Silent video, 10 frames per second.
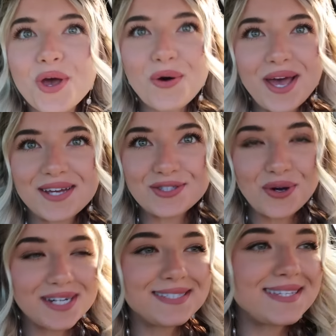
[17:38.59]
Okay, so
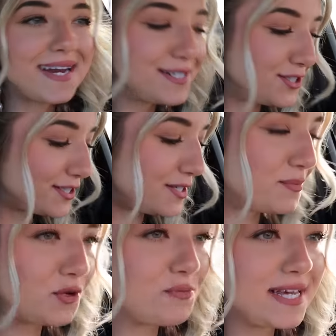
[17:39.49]
I decided just to
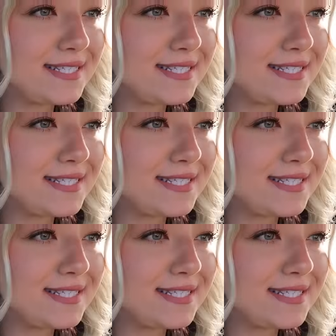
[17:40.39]
build my